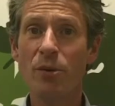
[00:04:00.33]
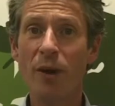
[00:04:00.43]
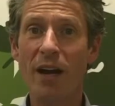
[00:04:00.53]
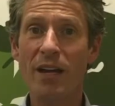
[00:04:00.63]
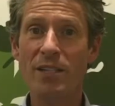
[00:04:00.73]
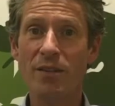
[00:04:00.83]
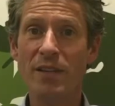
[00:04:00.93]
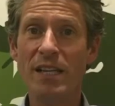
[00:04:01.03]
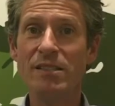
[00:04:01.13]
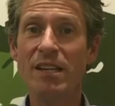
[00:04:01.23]
the way I do
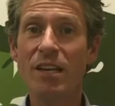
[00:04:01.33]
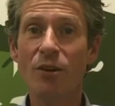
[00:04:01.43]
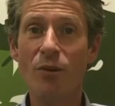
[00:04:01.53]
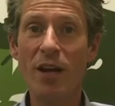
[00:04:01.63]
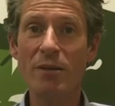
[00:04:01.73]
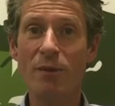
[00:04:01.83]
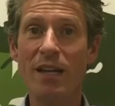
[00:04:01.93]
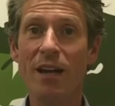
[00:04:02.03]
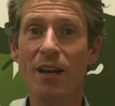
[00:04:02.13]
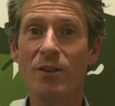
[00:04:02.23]
it, is
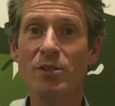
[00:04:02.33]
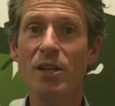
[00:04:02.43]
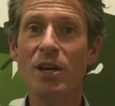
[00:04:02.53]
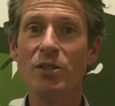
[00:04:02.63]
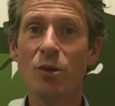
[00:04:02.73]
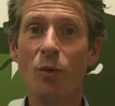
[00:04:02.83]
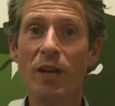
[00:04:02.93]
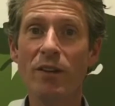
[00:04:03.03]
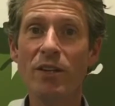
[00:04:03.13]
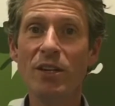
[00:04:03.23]
incredibly close to
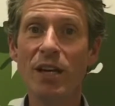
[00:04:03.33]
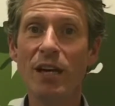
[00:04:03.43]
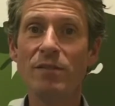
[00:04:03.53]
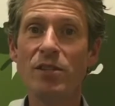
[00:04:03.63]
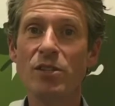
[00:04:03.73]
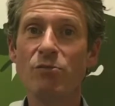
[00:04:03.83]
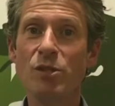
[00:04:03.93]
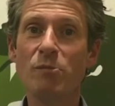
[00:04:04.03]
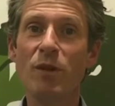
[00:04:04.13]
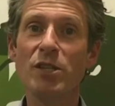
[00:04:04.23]
one of the nerves that's
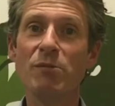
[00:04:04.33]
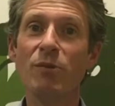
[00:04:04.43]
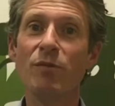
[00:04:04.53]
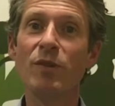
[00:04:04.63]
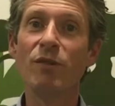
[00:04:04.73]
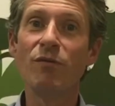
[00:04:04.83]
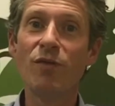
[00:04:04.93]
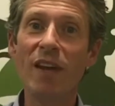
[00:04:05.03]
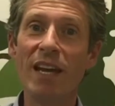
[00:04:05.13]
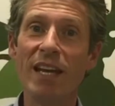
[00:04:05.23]
responsible for the
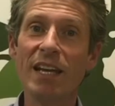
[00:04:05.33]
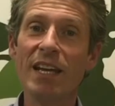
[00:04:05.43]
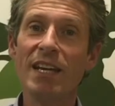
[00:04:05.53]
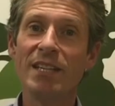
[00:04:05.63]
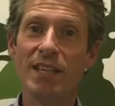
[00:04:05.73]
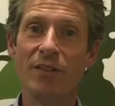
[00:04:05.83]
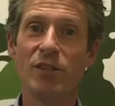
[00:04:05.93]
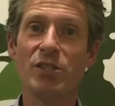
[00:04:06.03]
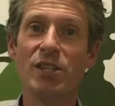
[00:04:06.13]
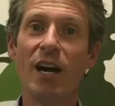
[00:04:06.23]
feeling down the
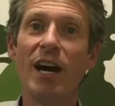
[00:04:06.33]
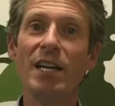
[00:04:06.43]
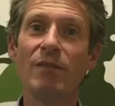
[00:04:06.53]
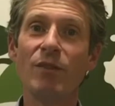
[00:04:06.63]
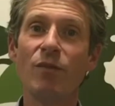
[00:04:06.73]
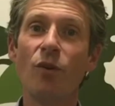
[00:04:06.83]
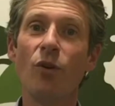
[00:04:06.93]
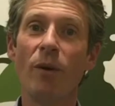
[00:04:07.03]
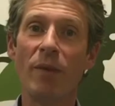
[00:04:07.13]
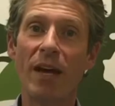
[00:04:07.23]
side of the
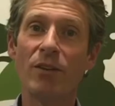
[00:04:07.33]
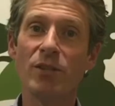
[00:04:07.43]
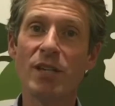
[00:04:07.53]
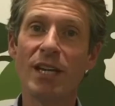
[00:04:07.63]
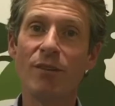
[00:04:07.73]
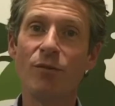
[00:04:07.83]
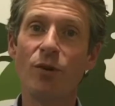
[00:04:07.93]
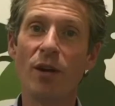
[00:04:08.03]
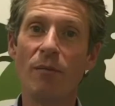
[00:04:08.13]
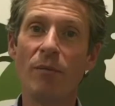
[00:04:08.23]
forearm, the outside of the
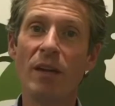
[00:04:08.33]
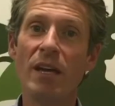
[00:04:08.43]
forearm.